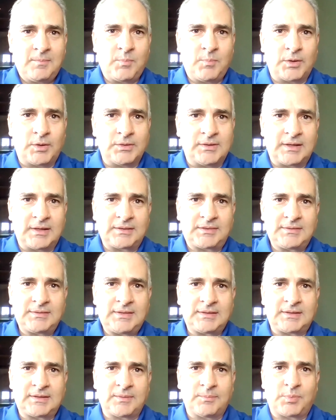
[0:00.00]
But I think
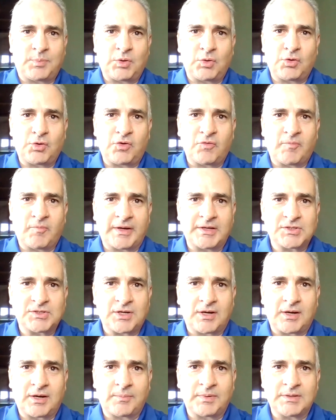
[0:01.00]
that the beauty of my
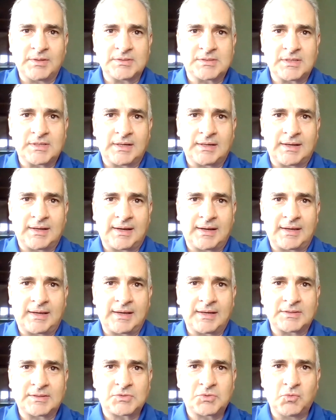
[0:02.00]
job is that I
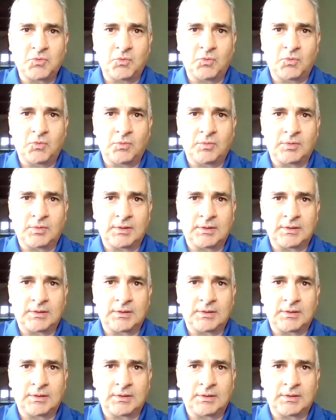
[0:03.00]
get to